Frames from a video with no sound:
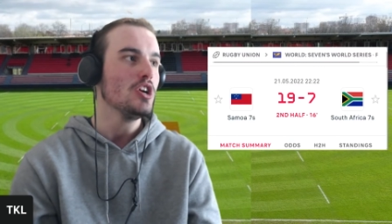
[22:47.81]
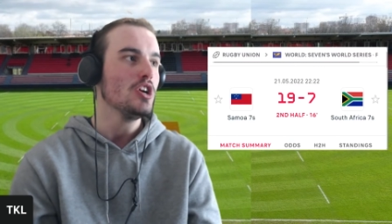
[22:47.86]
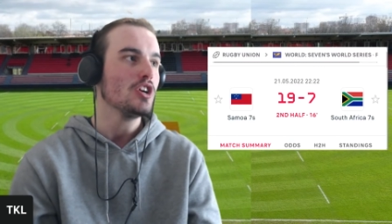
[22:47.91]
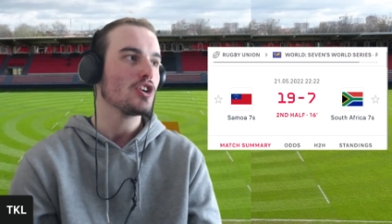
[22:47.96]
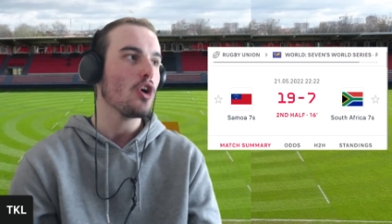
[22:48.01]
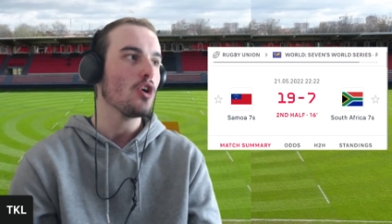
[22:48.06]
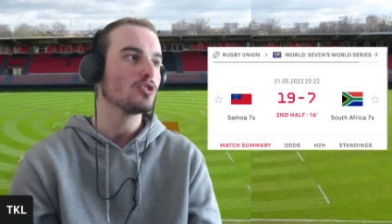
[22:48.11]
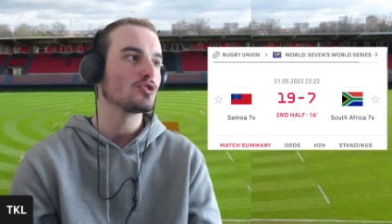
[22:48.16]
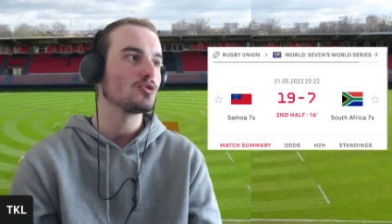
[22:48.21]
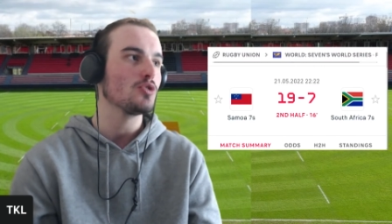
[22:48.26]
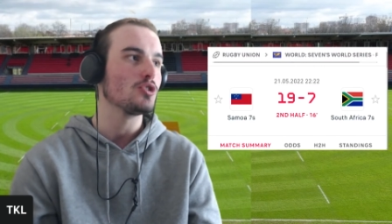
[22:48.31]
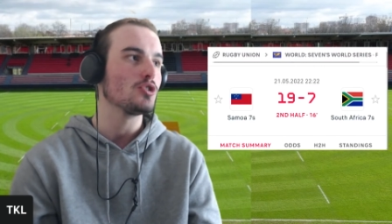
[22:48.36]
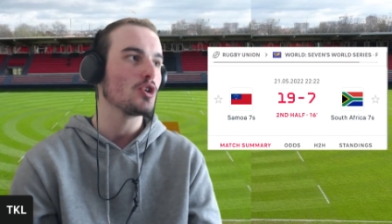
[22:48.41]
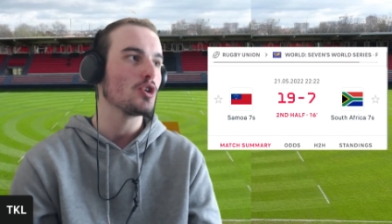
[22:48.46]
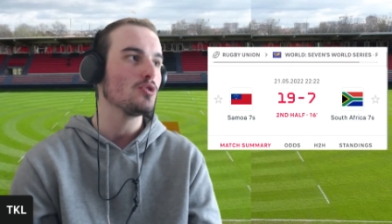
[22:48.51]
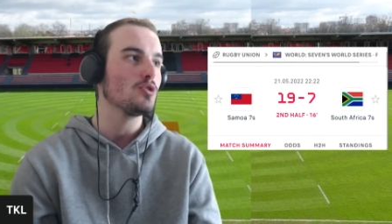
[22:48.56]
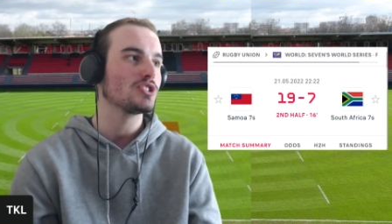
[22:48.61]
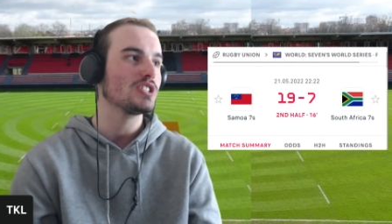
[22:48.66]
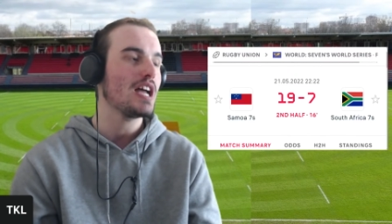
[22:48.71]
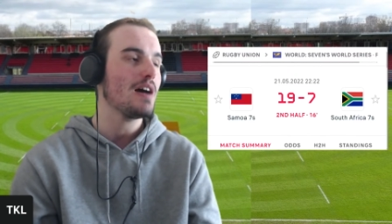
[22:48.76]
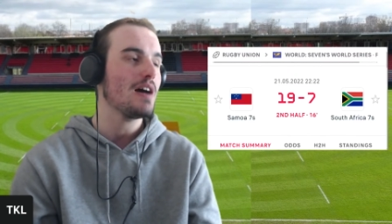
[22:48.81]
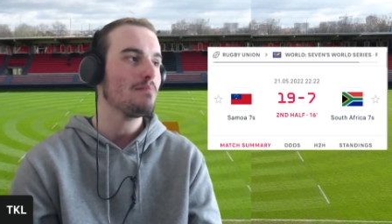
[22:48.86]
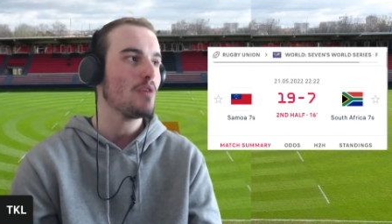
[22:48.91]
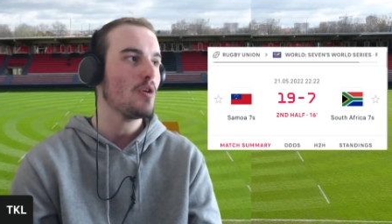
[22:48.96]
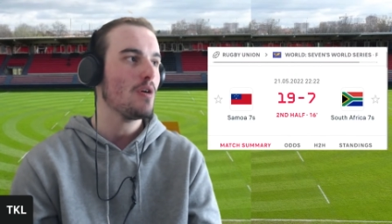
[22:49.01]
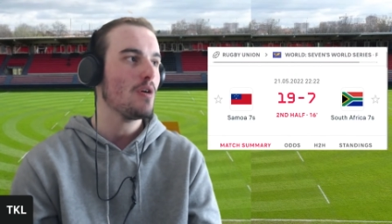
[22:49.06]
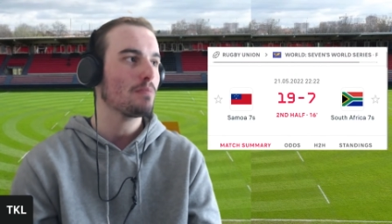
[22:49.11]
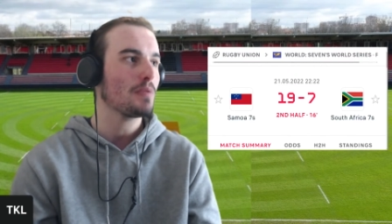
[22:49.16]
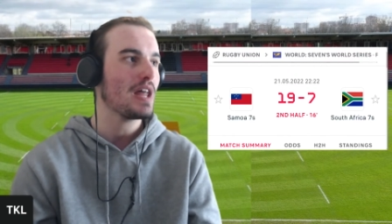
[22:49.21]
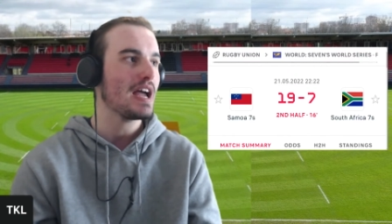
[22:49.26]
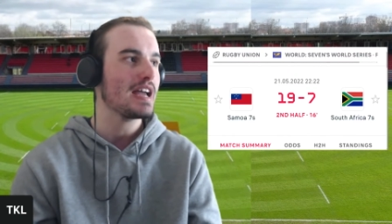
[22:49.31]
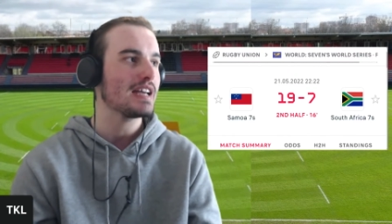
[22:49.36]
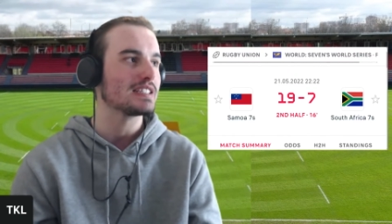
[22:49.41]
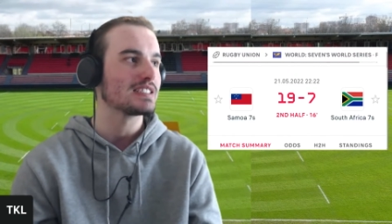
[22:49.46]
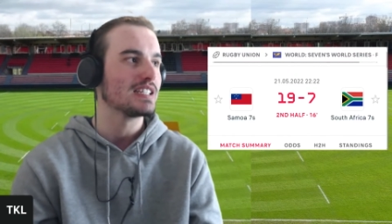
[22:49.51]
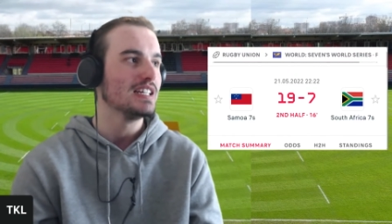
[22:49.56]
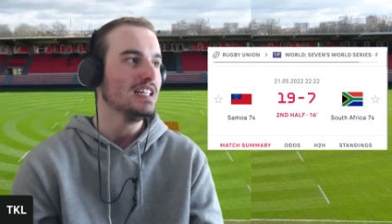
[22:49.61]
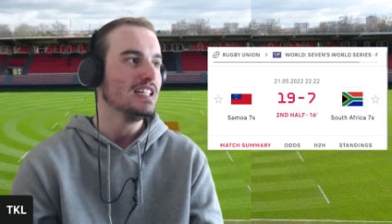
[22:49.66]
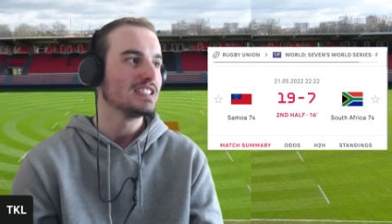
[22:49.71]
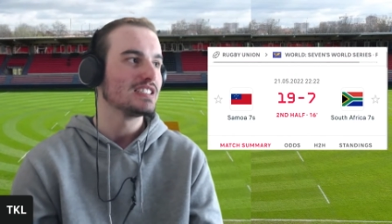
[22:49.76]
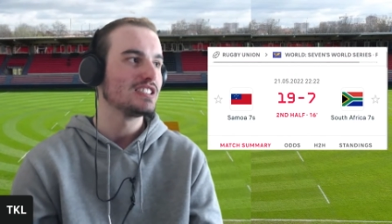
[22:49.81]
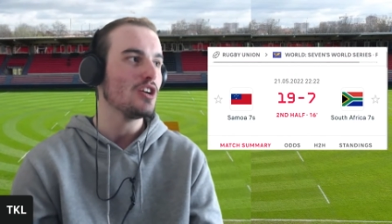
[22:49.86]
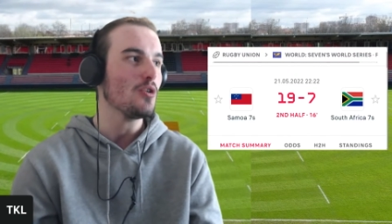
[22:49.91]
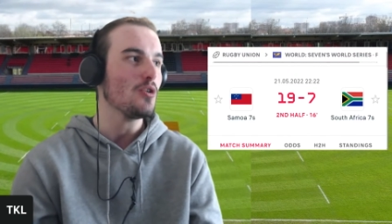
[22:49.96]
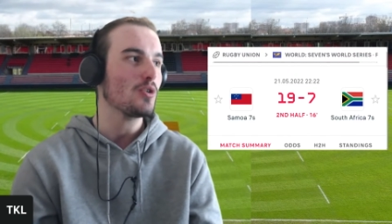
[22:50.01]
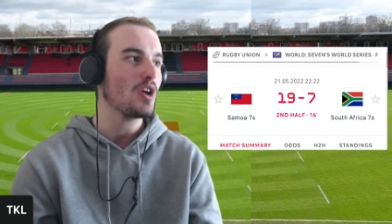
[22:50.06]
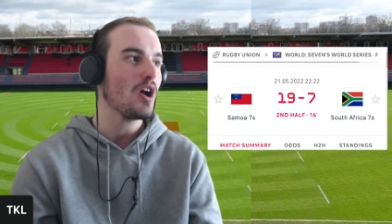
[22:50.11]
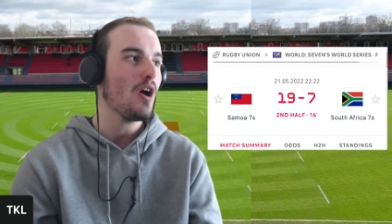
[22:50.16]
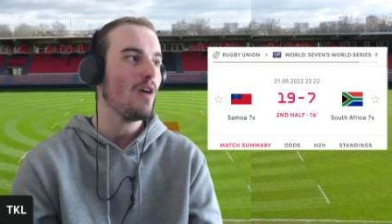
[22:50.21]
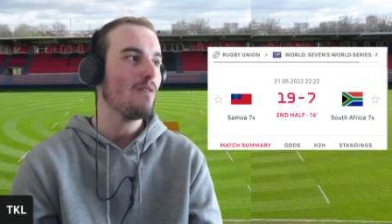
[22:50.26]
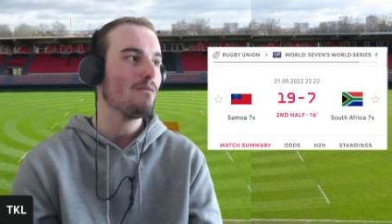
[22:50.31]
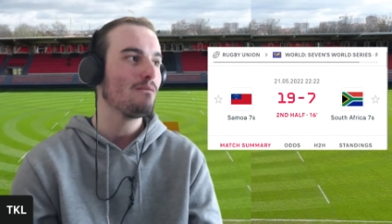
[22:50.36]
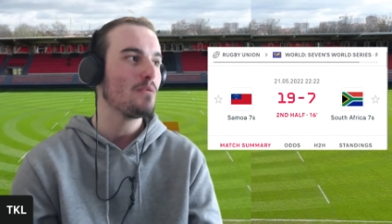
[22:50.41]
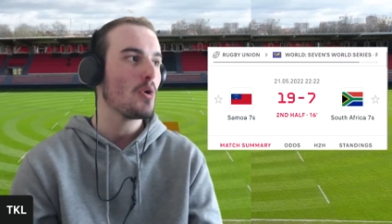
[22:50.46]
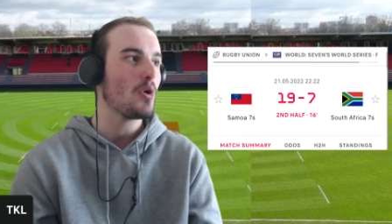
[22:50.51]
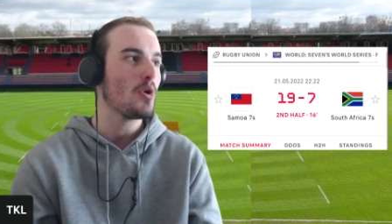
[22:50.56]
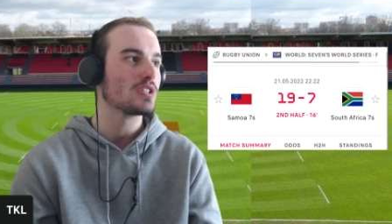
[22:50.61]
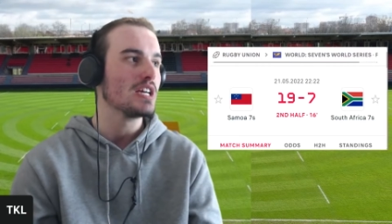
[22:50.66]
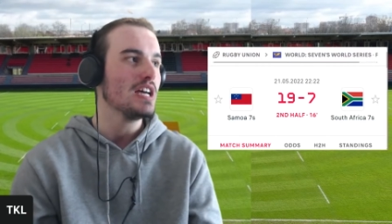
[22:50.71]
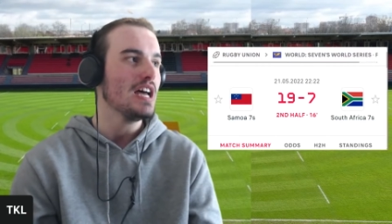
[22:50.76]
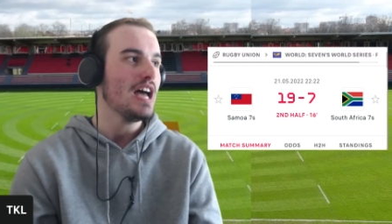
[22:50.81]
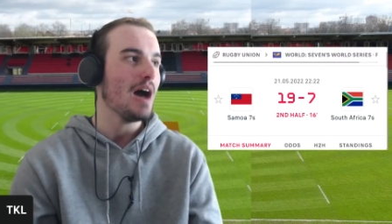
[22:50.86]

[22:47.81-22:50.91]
Goes through 2 Samoan players. Still going forward.